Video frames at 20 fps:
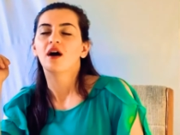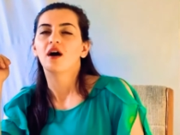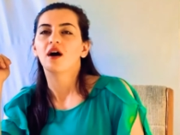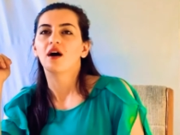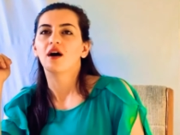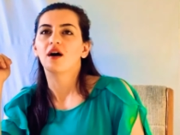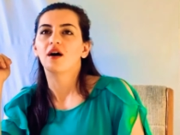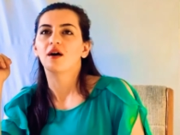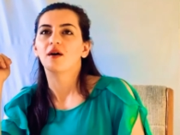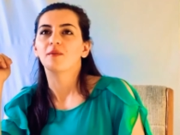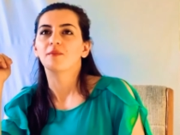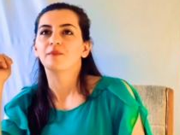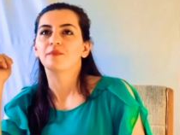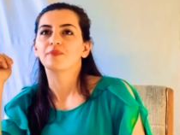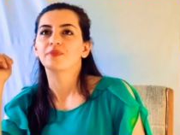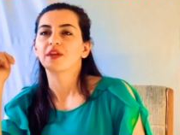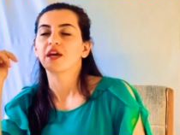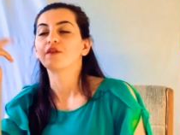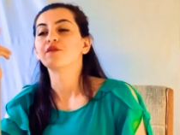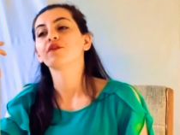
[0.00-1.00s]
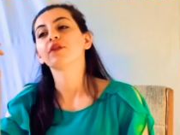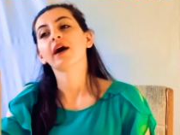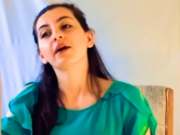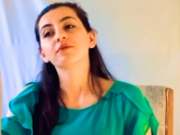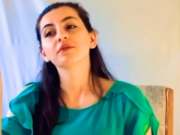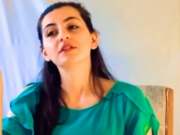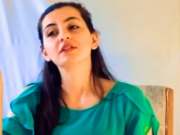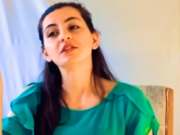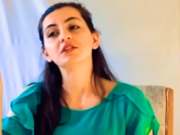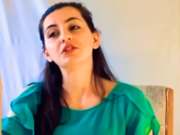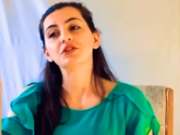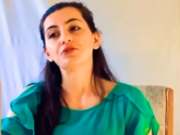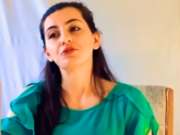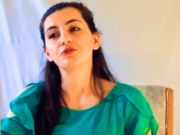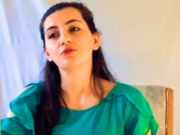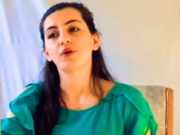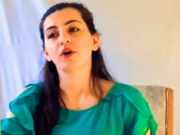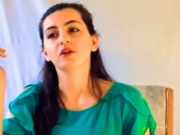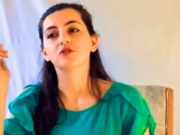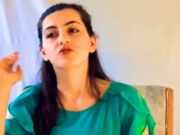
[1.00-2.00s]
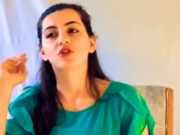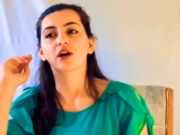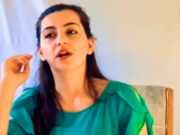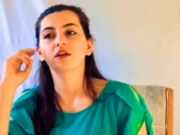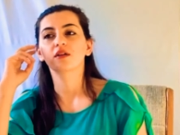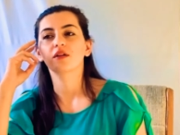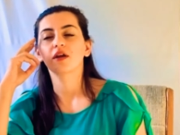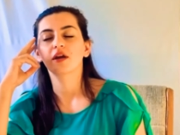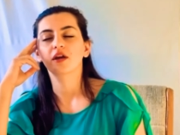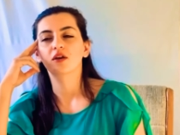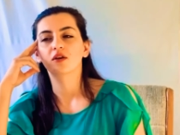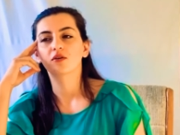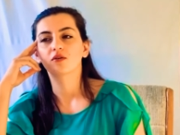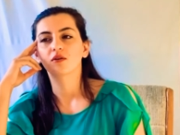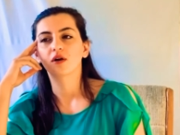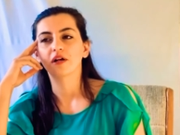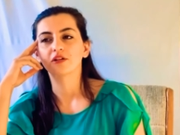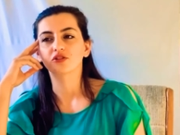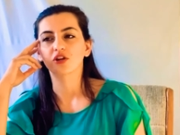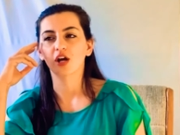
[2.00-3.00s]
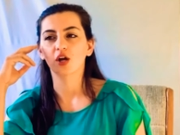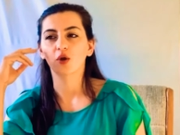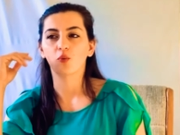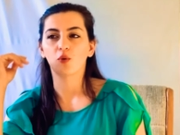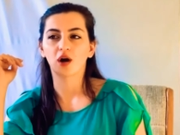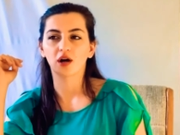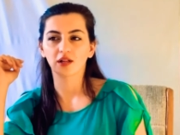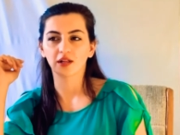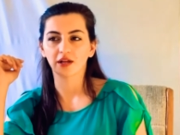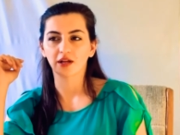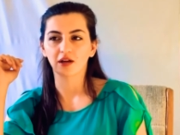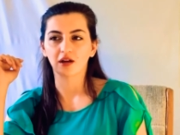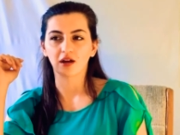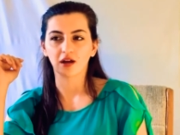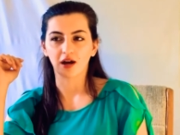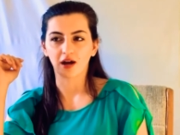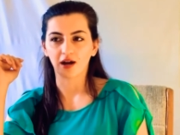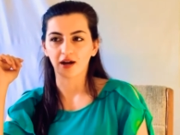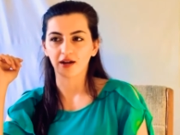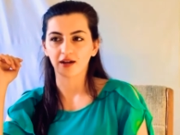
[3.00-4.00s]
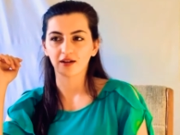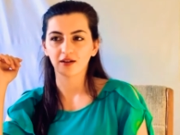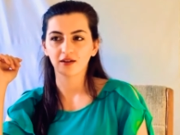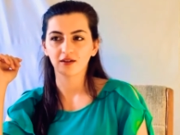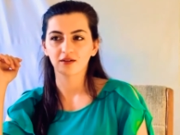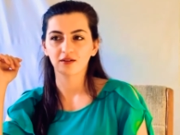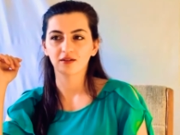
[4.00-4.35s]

um and for that reason too i'll try to like I'll try to walk like a guy,